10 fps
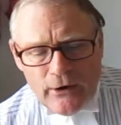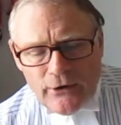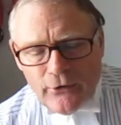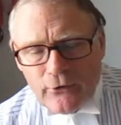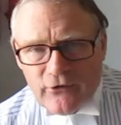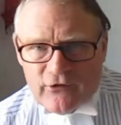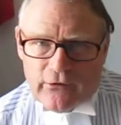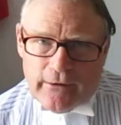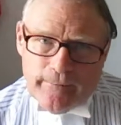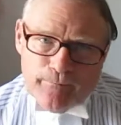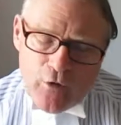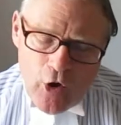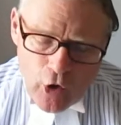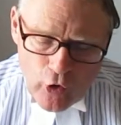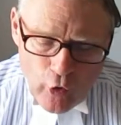Curiously,
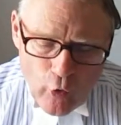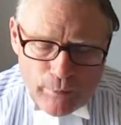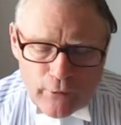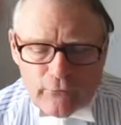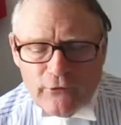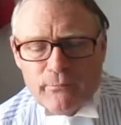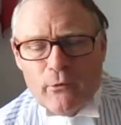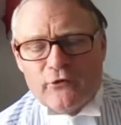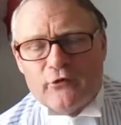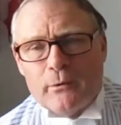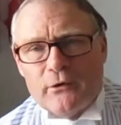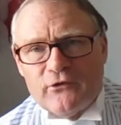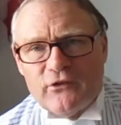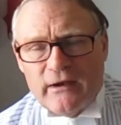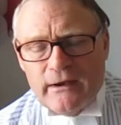corporate
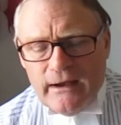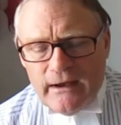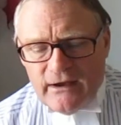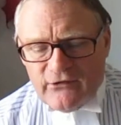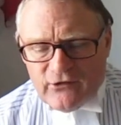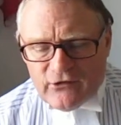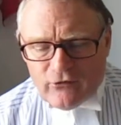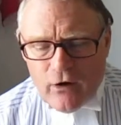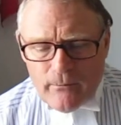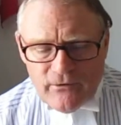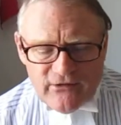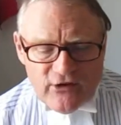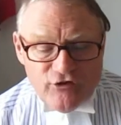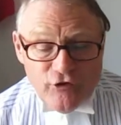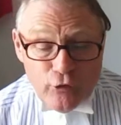responsibility is described as
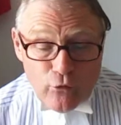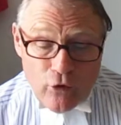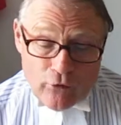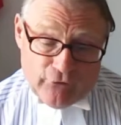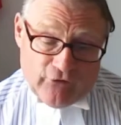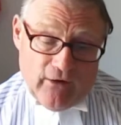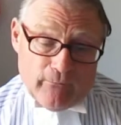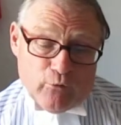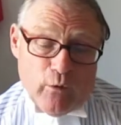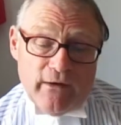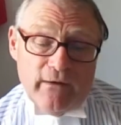a new concept when,